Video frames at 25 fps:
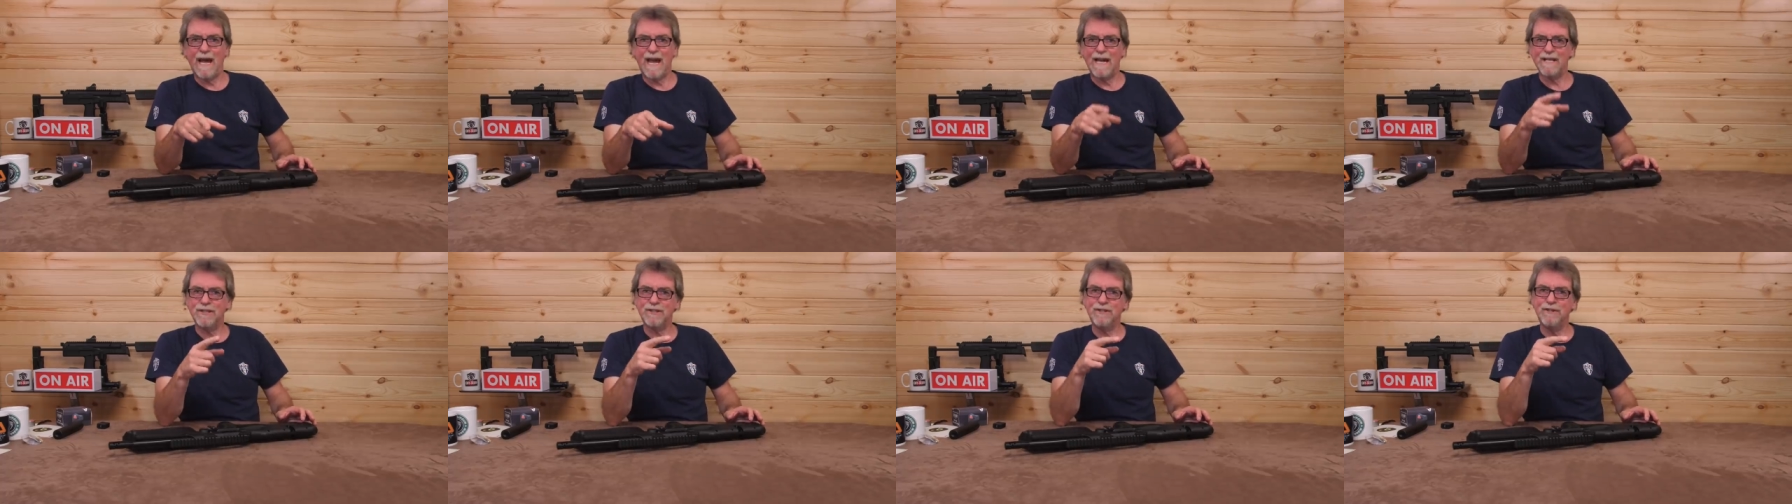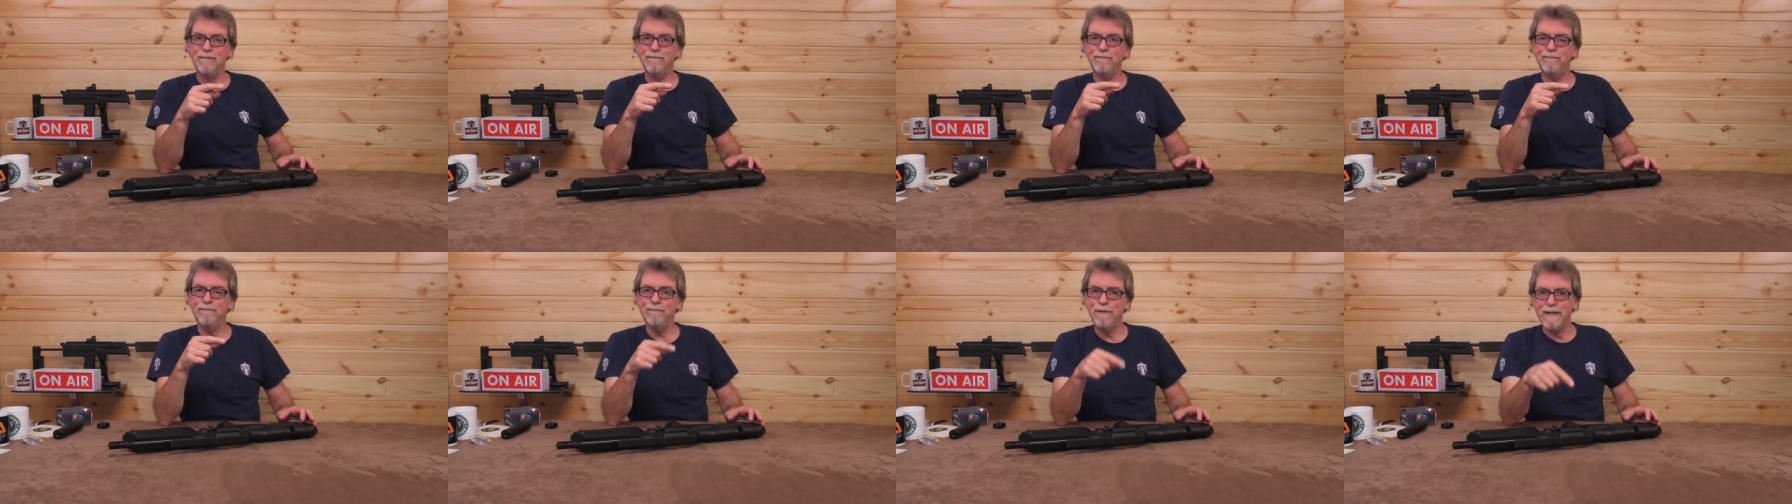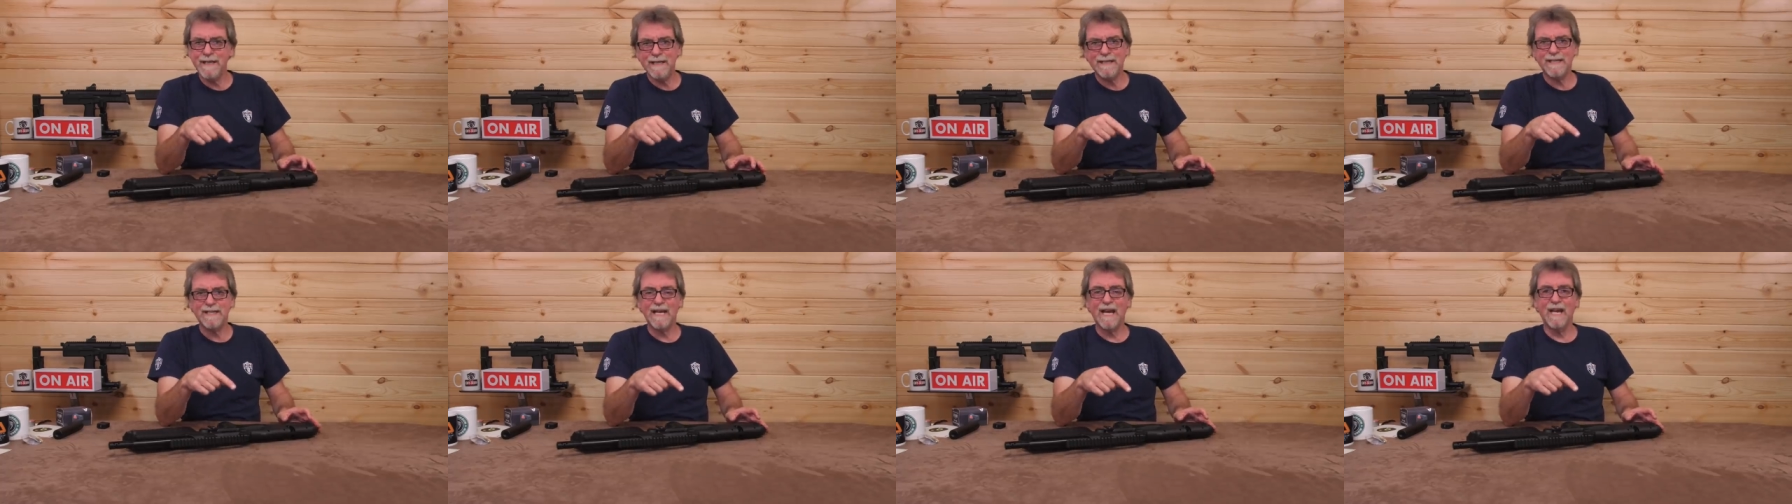ask your
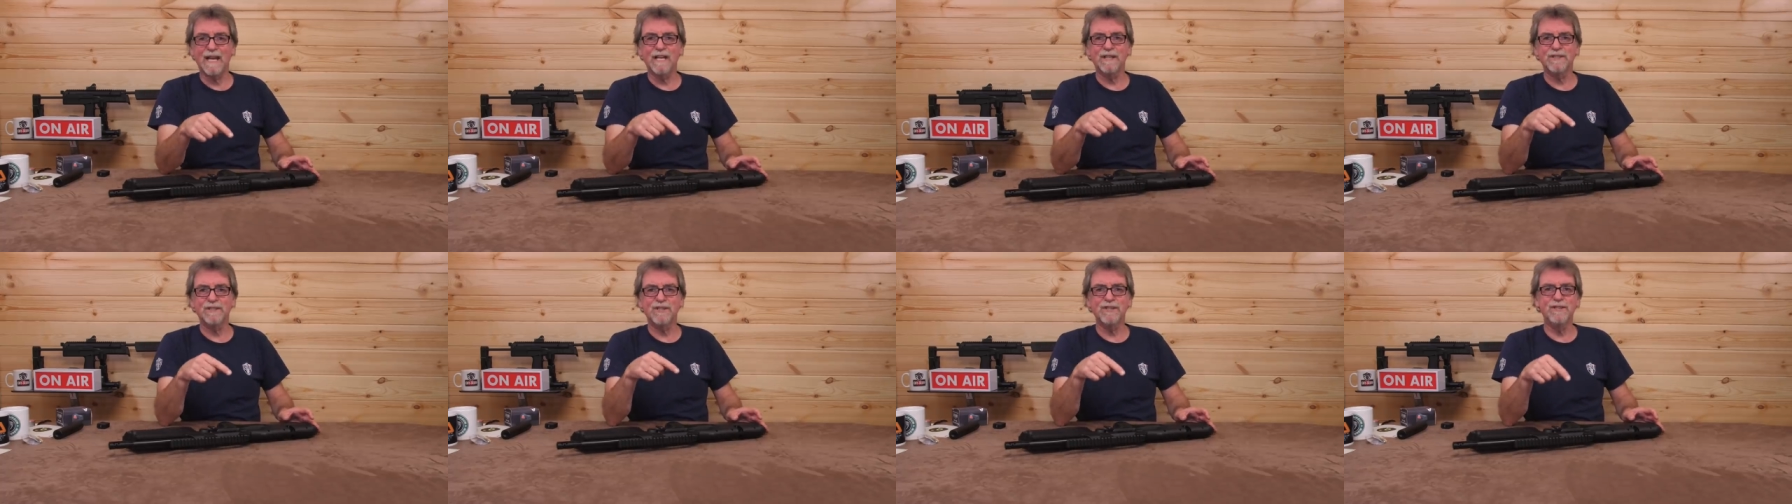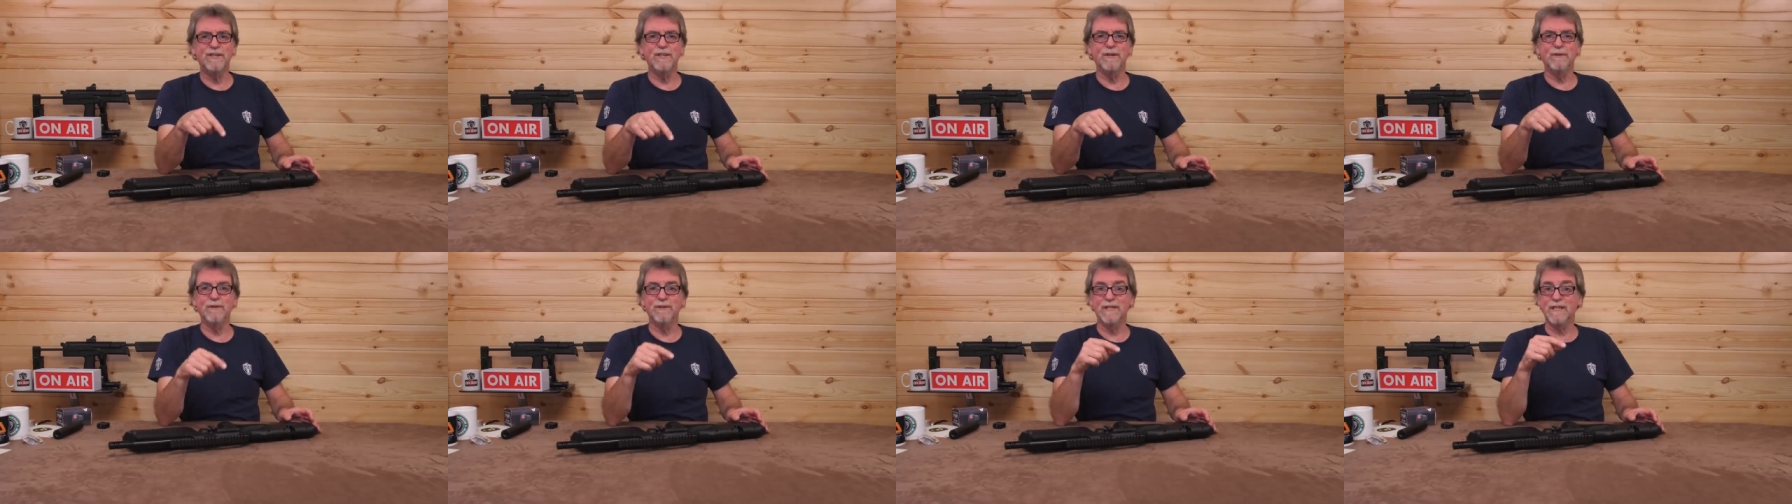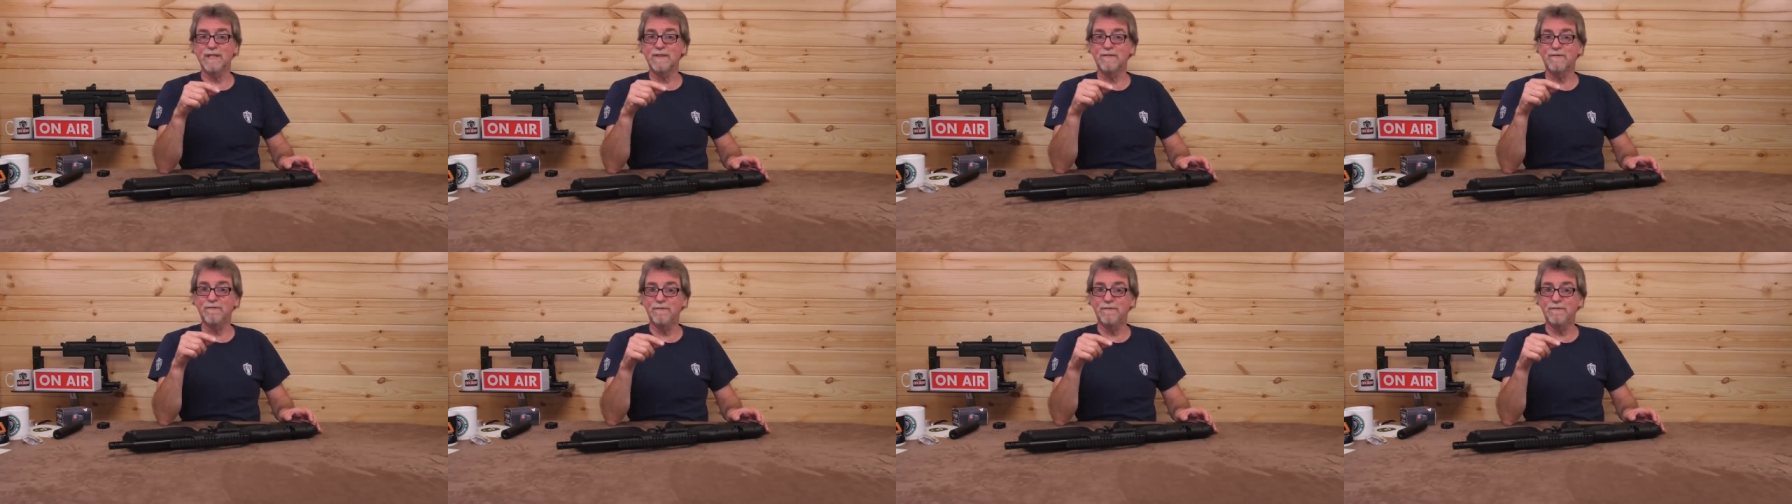retailer to do this